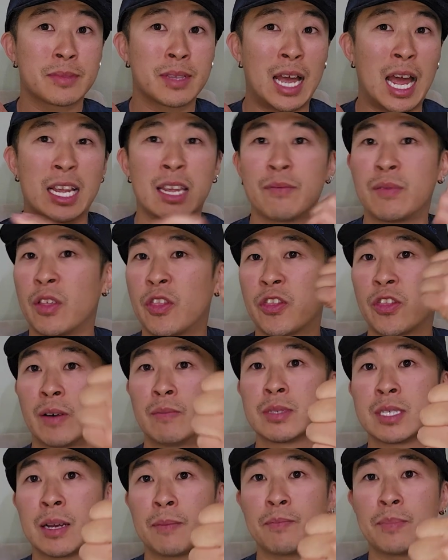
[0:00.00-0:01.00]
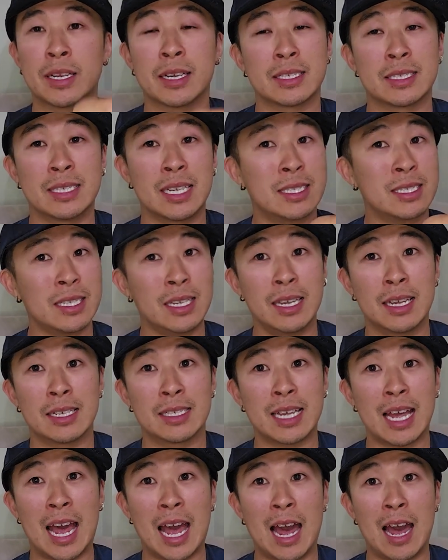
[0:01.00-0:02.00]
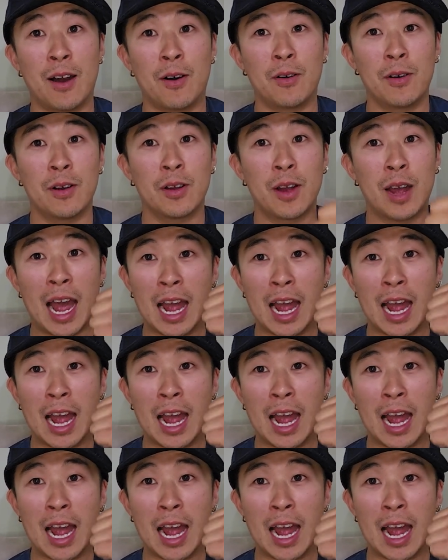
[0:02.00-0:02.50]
I give a thumbs up because this is how